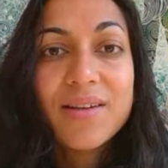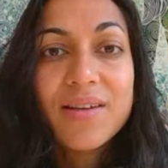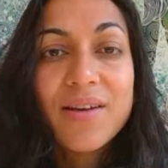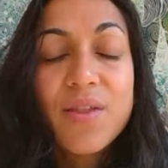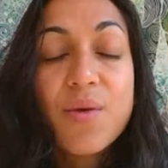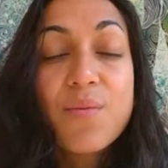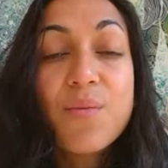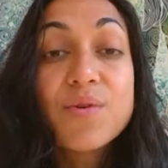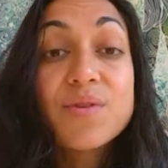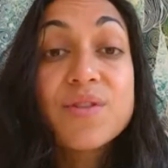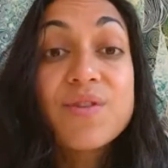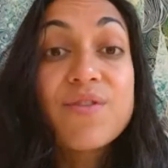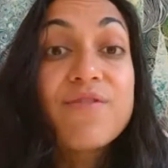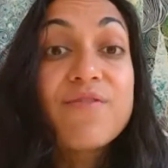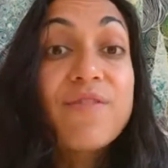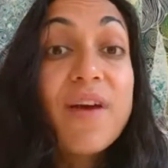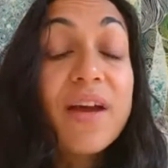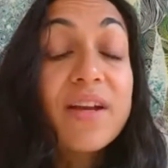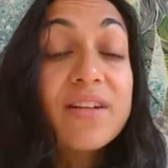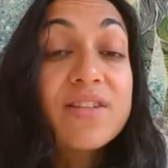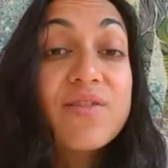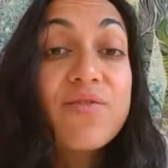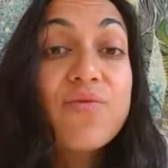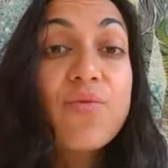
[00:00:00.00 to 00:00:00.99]
the most
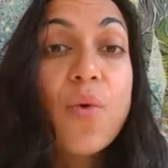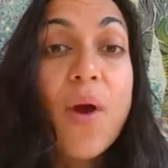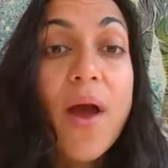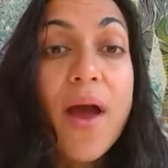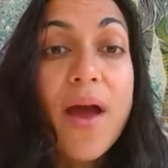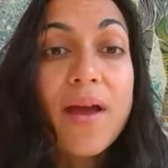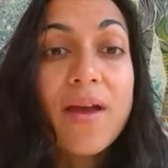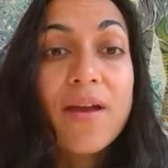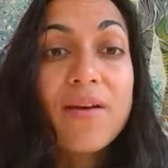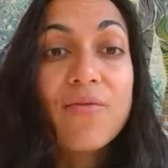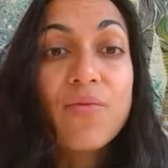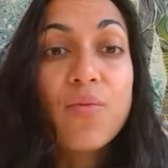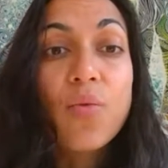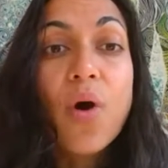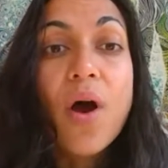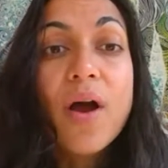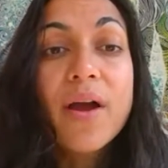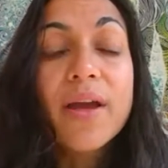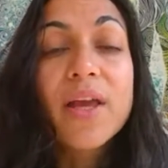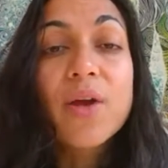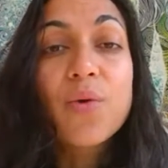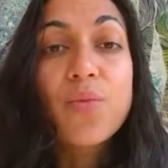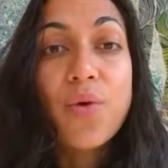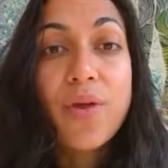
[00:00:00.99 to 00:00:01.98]
effective way of
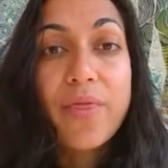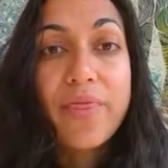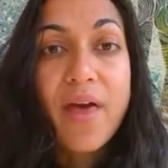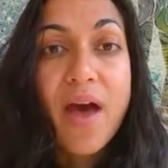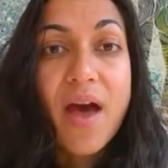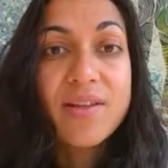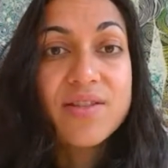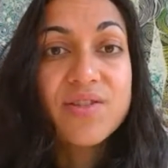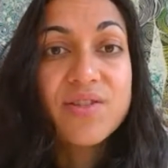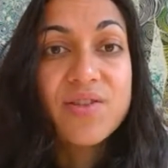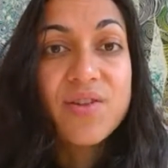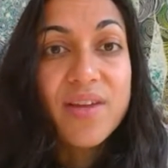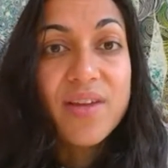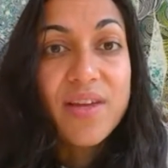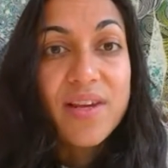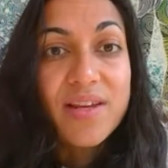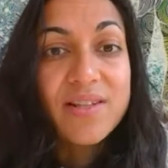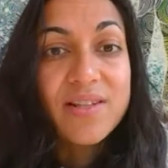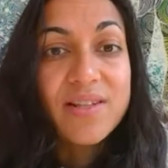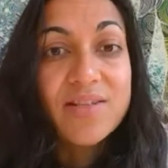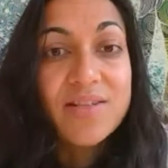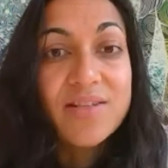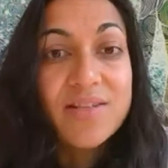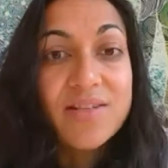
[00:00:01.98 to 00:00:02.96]
working with that so that
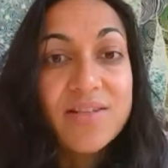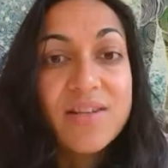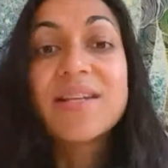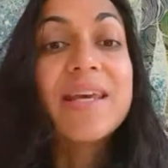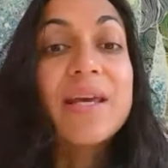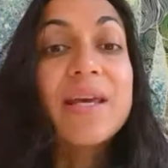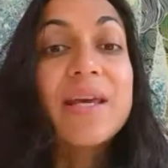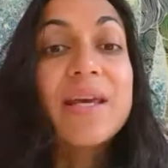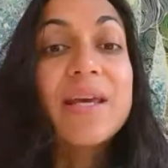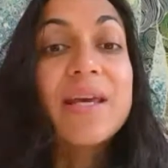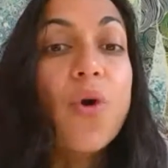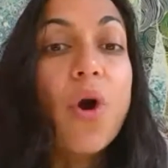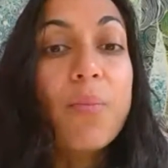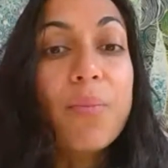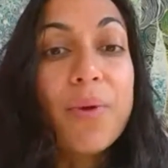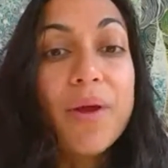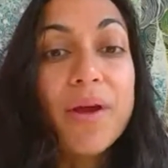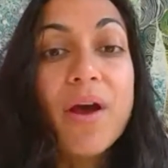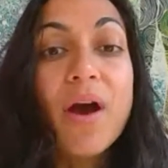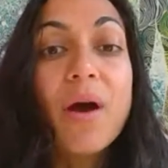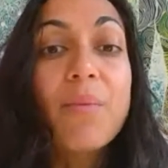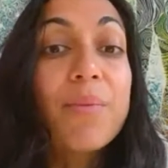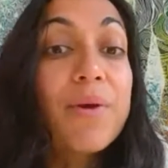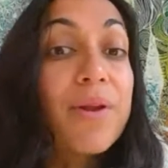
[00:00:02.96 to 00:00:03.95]
it doesn't keep
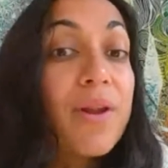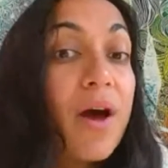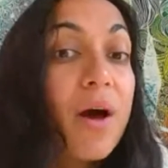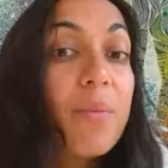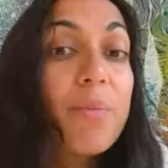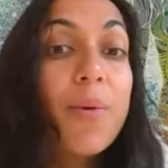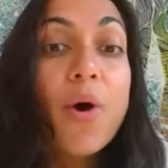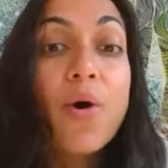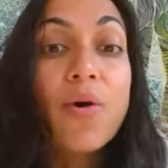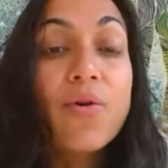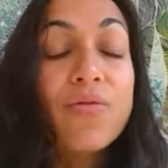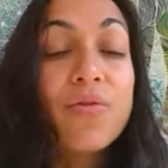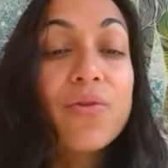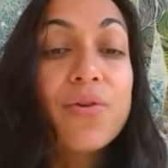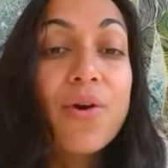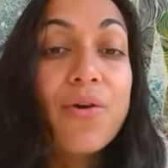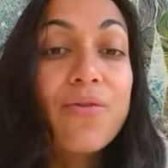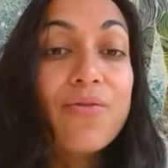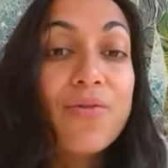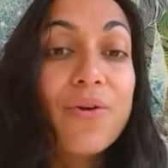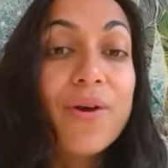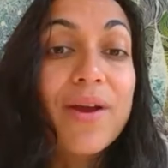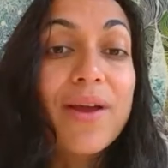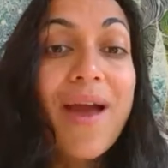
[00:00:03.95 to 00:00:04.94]
cropping up and up over and
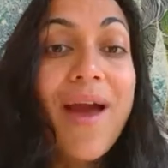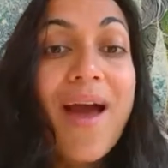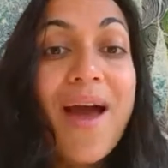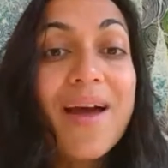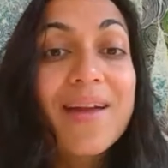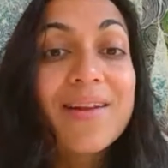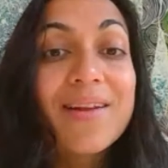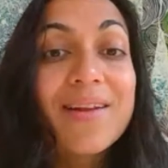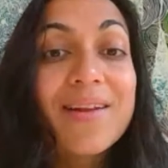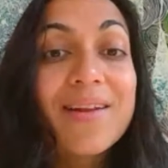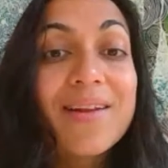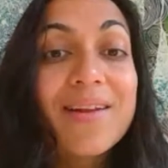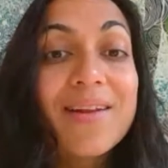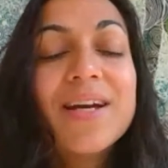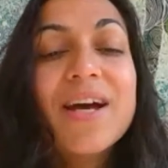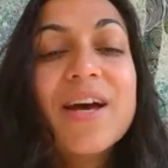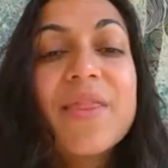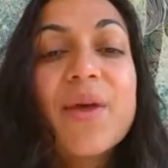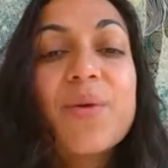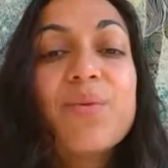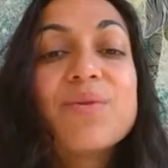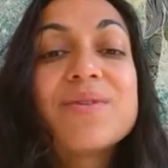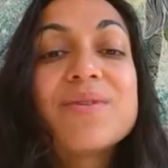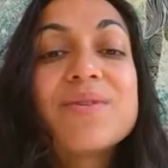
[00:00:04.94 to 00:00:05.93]
over again,
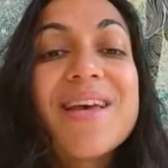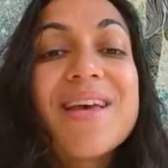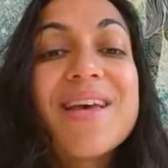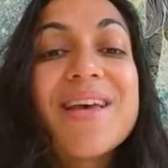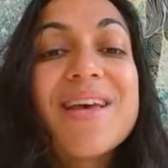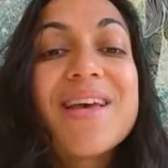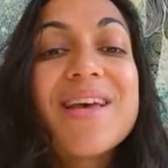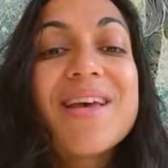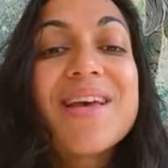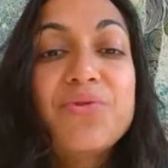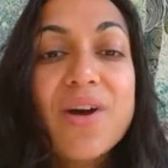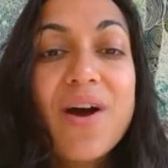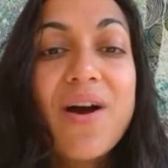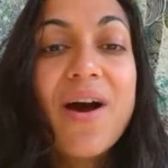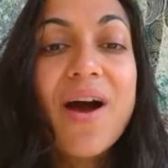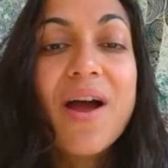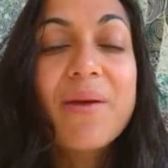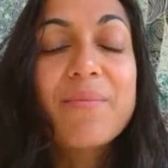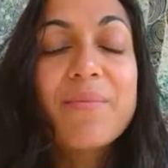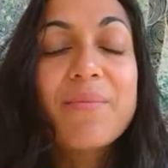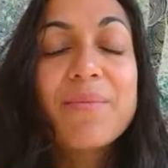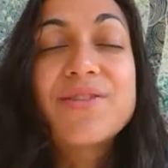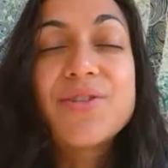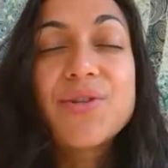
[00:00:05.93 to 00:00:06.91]
that will save you
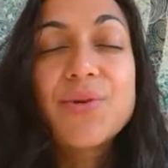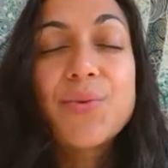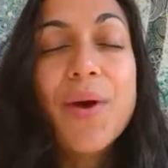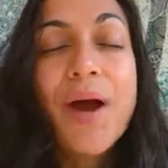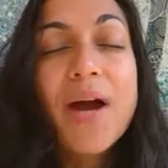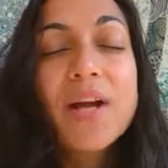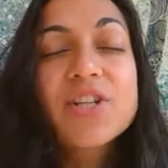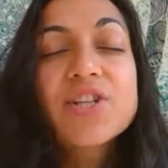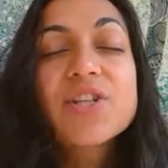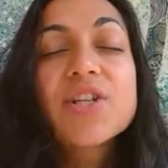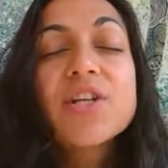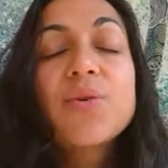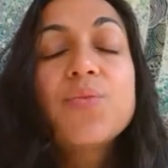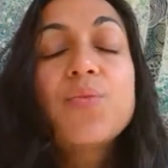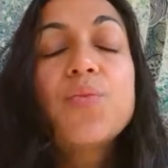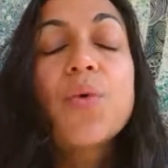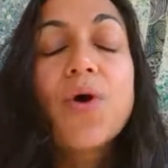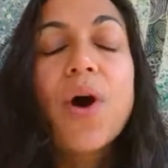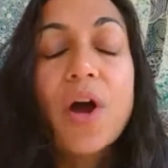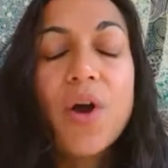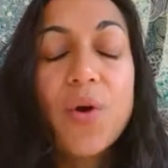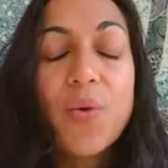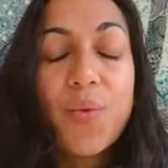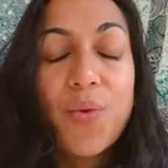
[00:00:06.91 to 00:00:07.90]
time, is to actually
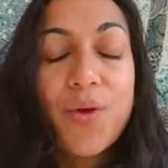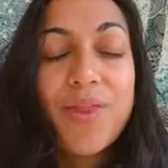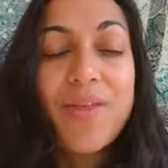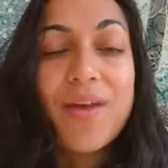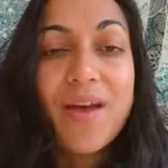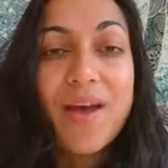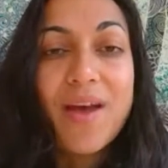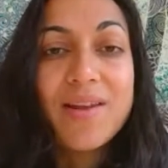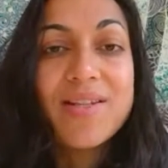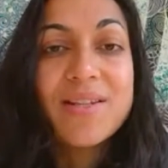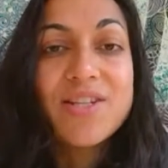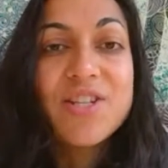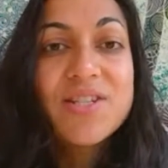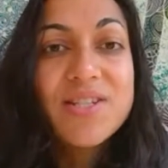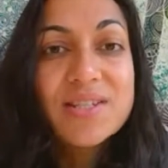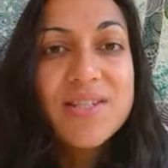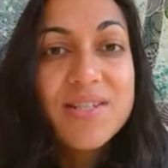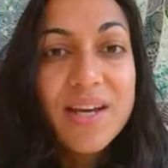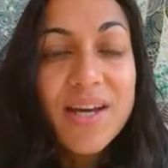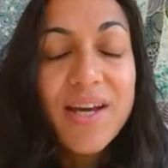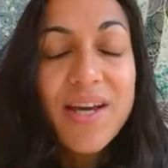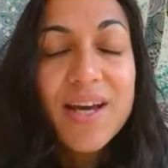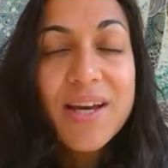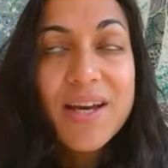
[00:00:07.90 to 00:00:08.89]
work with it.
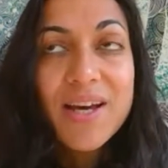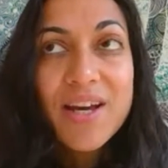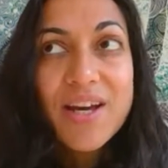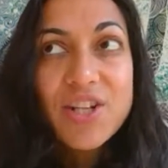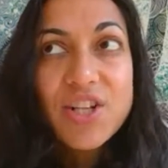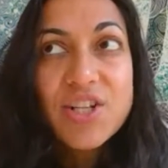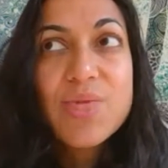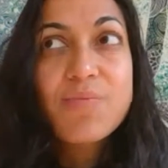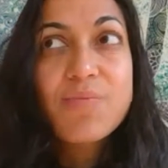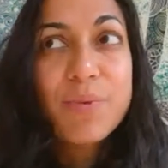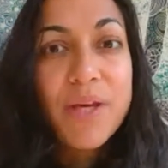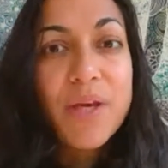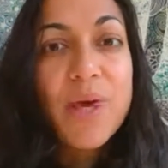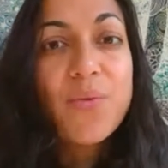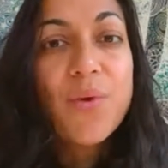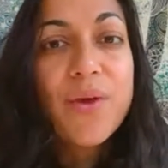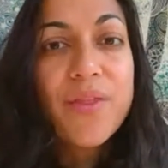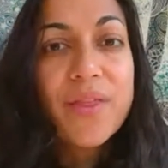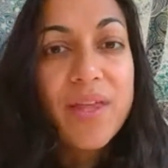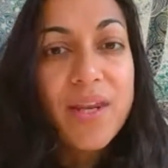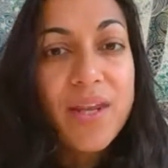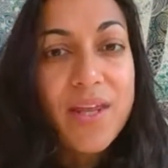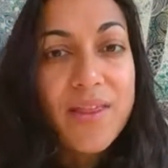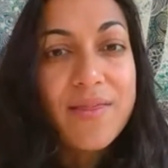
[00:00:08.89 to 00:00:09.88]
Just be
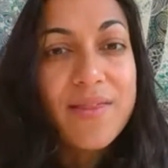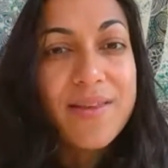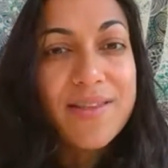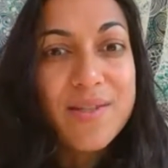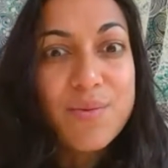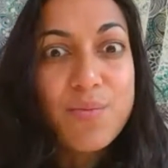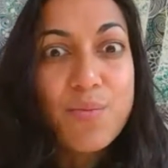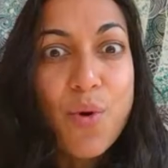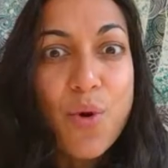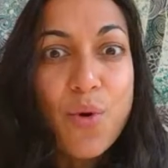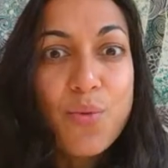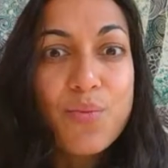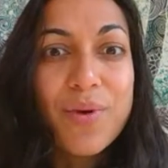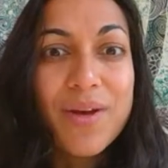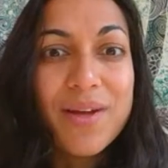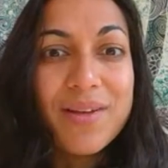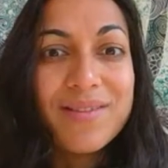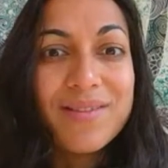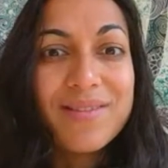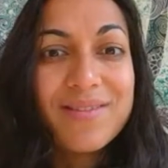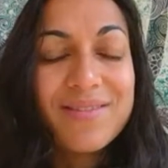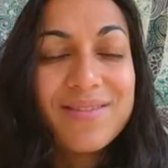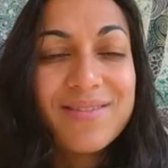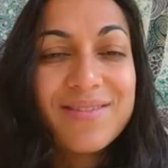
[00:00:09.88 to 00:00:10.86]
with it in this
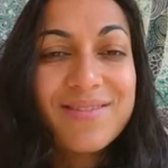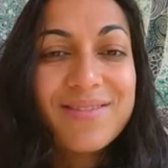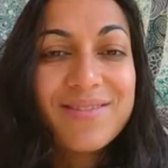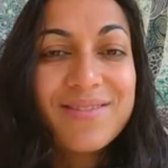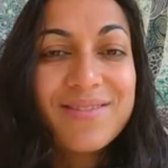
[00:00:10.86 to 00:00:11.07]
moment.